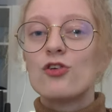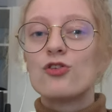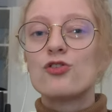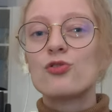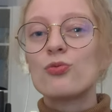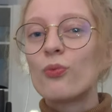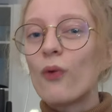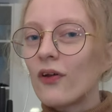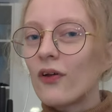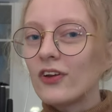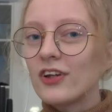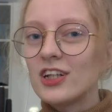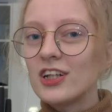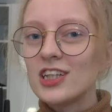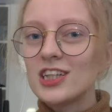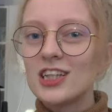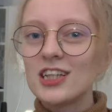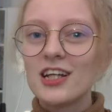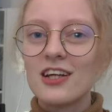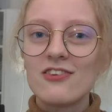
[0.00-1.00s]

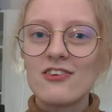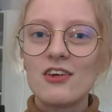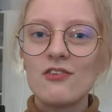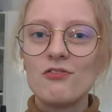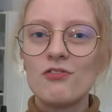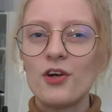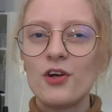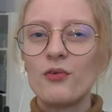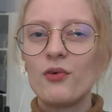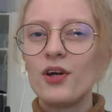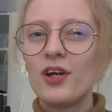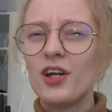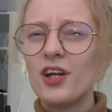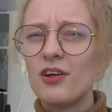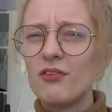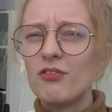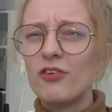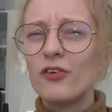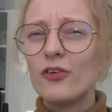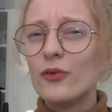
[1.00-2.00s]
zoology is a very
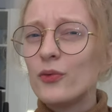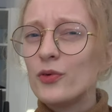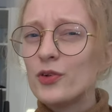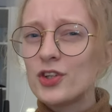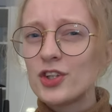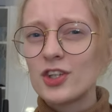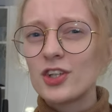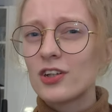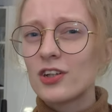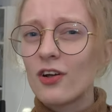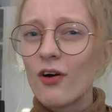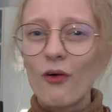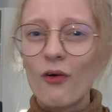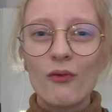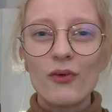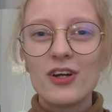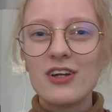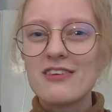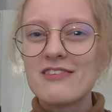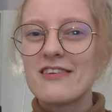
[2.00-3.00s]

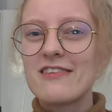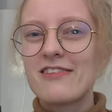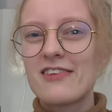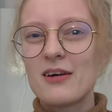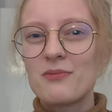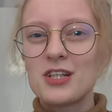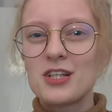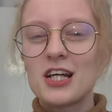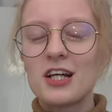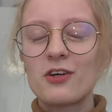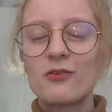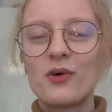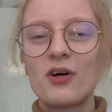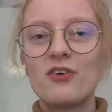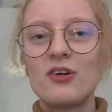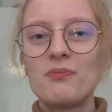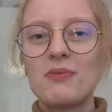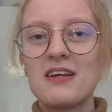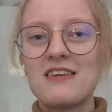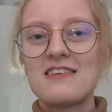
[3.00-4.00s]
evolution-oriented subject
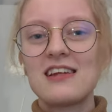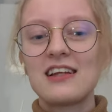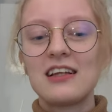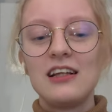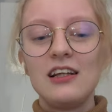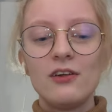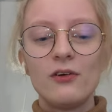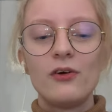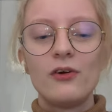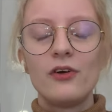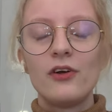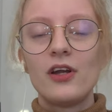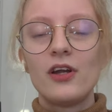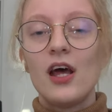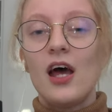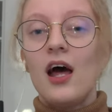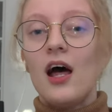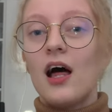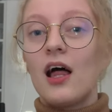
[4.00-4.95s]
where we basically learn